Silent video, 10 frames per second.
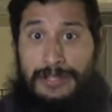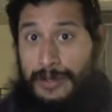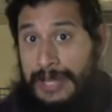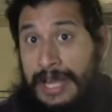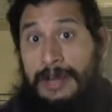So
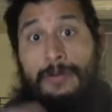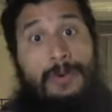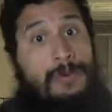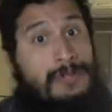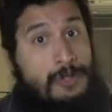again,
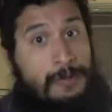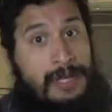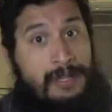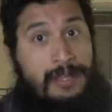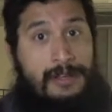we're resuming
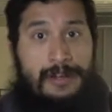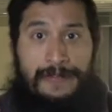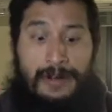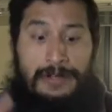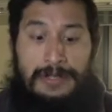on the
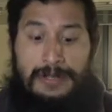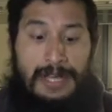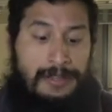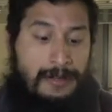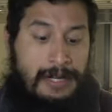31st,
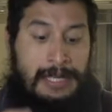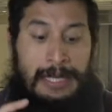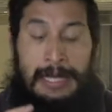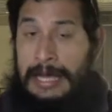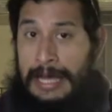9:30
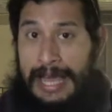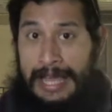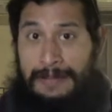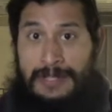a.m.